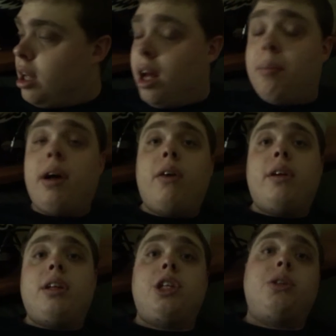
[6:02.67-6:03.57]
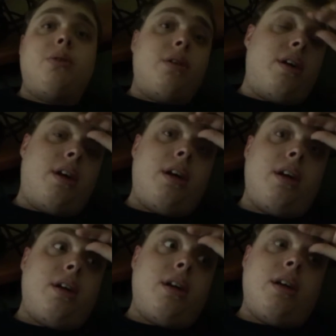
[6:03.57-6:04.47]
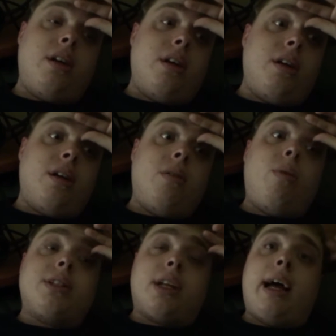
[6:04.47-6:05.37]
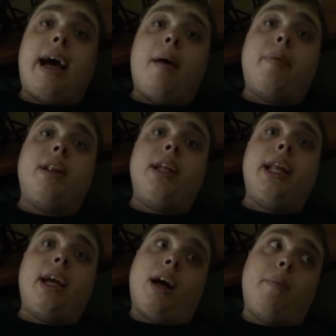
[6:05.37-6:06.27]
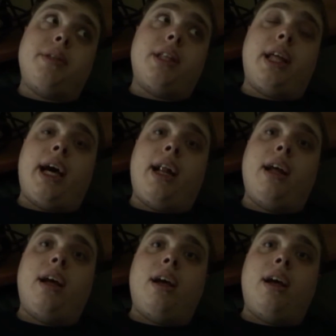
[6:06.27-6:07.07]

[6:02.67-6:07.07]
I'm not really sure what's going to happen leading up to that.